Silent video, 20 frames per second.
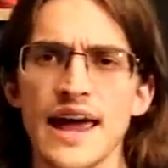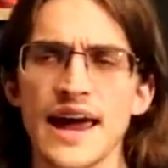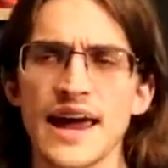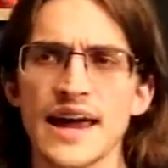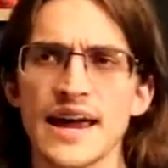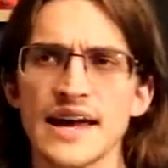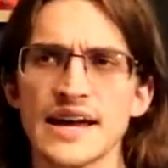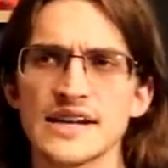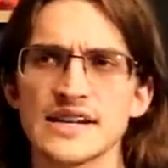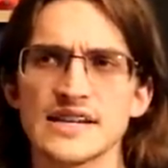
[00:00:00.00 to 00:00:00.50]

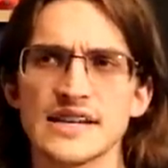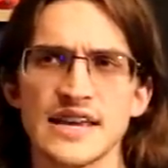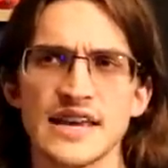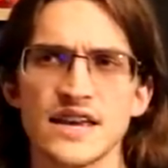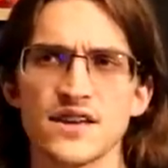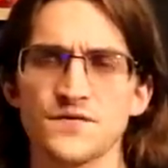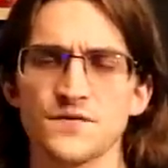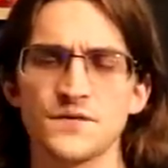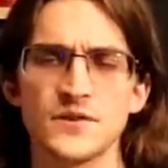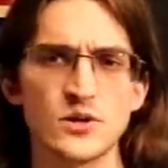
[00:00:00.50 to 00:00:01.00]
and
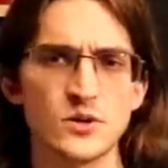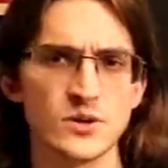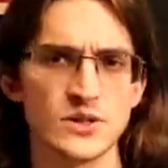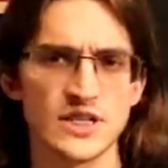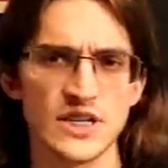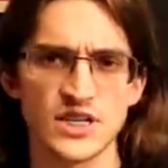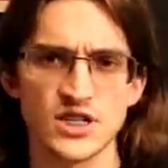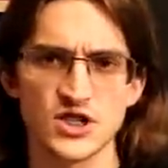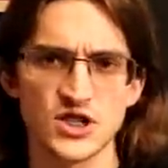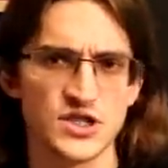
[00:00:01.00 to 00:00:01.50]
it feels
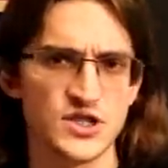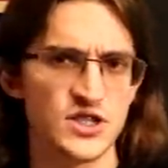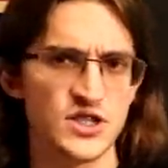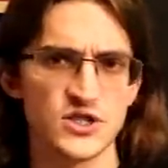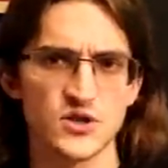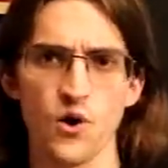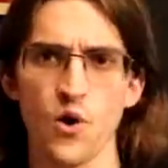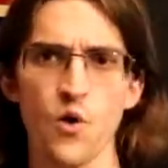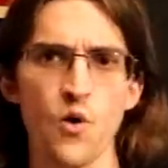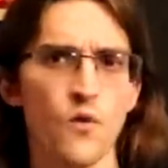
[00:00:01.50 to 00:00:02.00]
like just
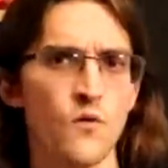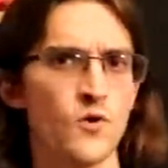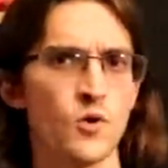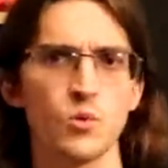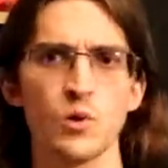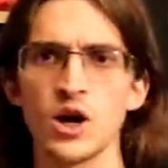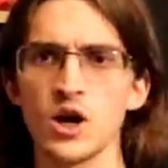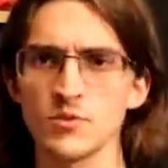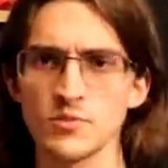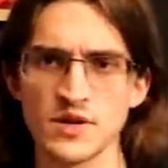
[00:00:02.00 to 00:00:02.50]
this
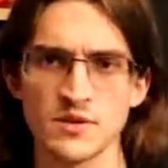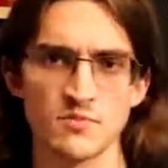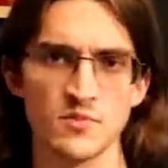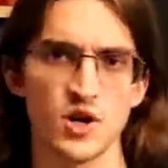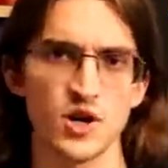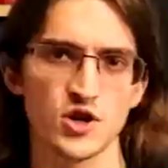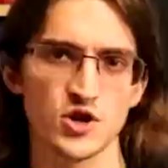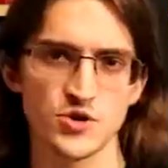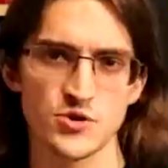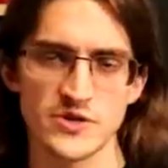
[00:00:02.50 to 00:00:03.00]
overwhelming,
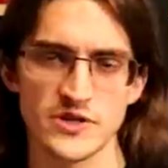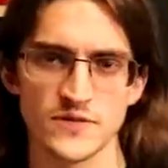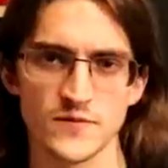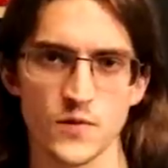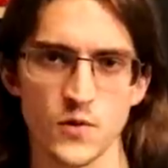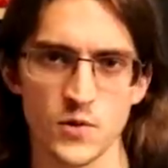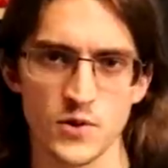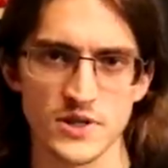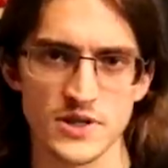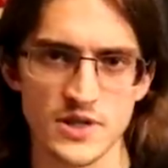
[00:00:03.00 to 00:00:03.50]
monstrous
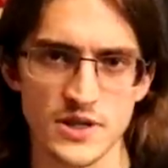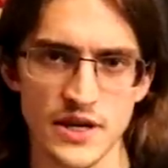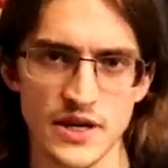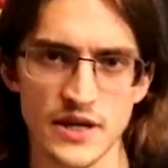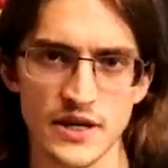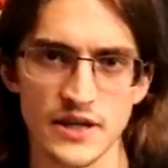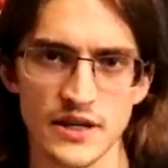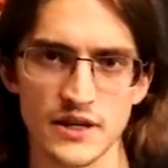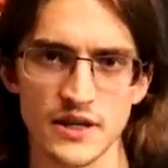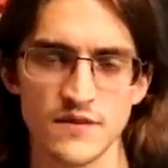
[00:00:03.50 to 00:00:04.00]
force.
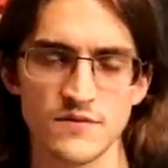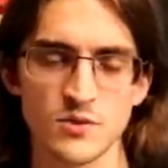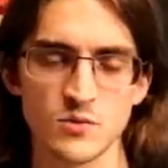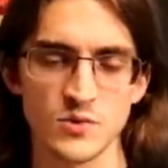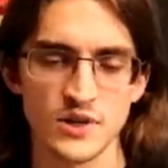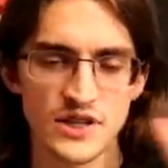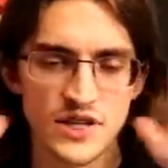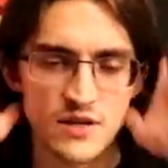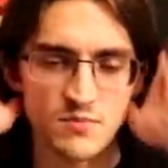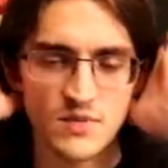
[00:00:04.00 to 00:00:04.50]
Like, even
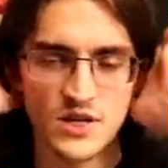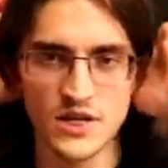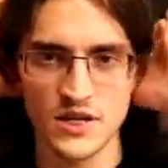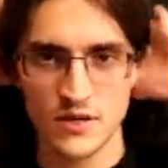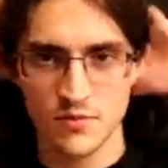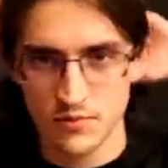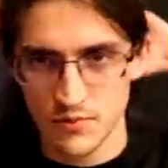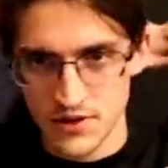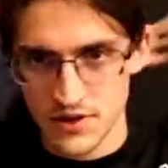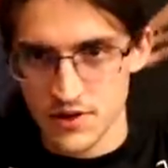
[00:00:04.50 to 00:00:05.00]
when they meet
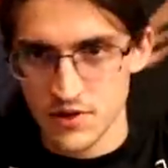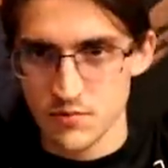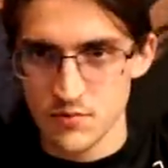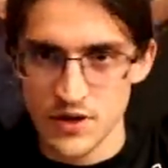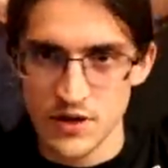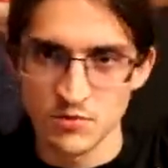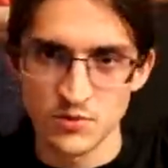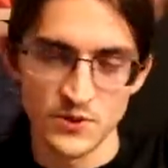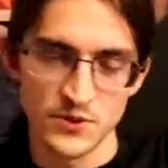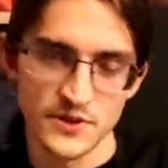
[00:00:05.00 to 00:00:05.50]
up with the
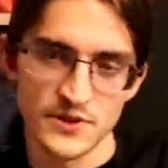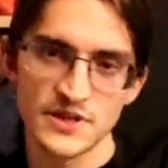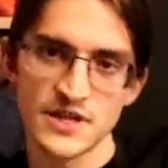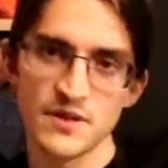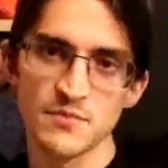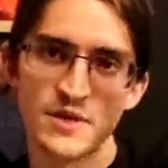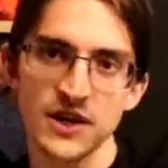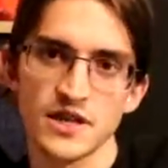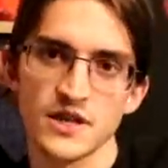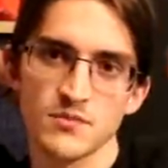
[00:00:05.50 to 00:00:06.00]
Rebels,
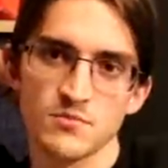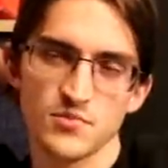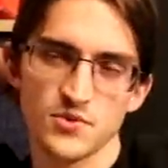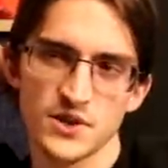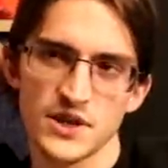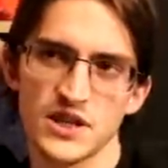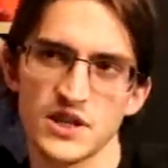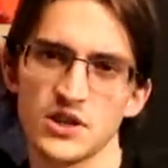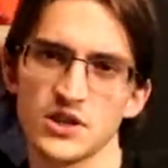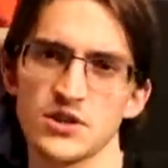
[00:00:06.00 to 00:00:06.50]
they make it
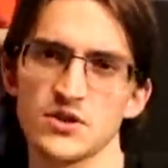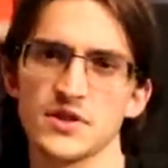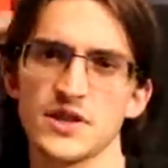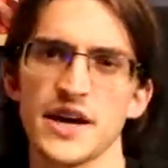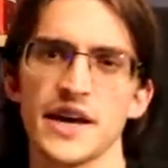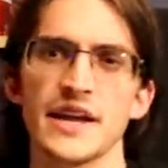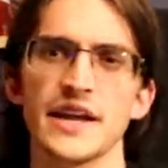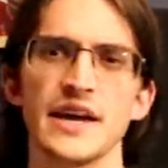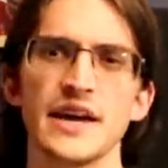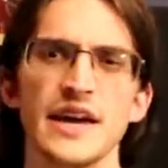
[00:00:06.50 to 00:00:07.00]
pretty clear
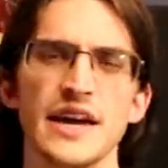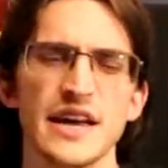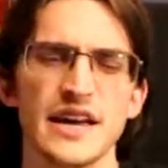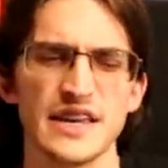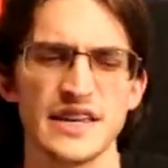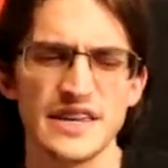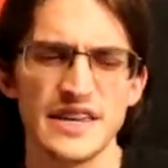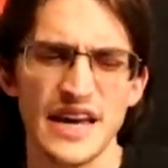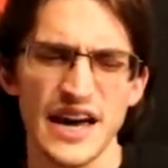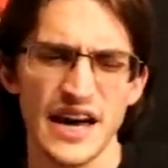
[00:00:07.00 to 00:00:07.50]
that,
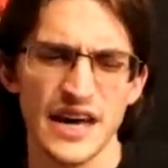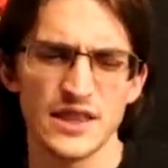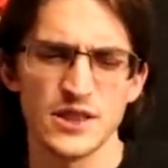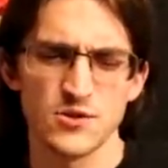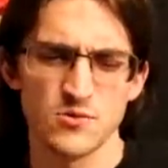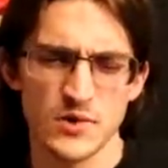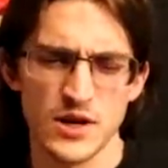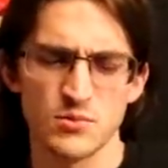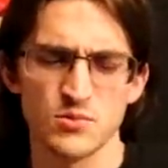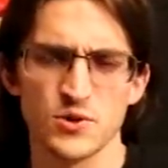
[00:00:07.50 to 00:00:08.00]
yeah,
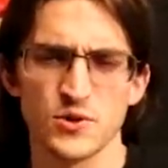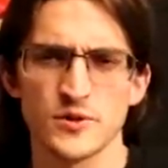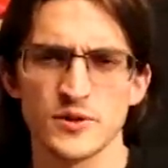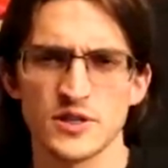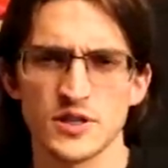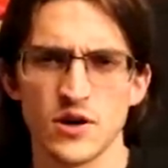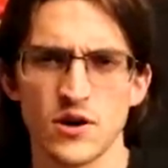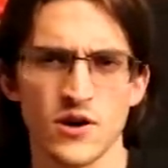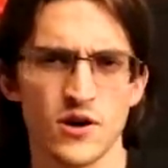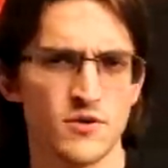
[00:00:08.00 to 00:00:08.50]
the
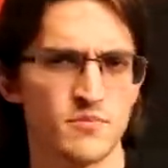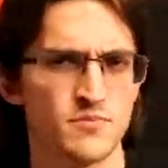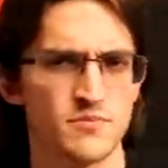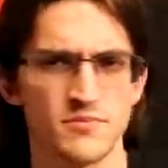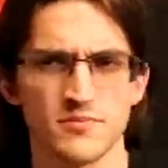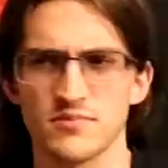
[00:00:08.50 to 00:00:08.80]
Rebels are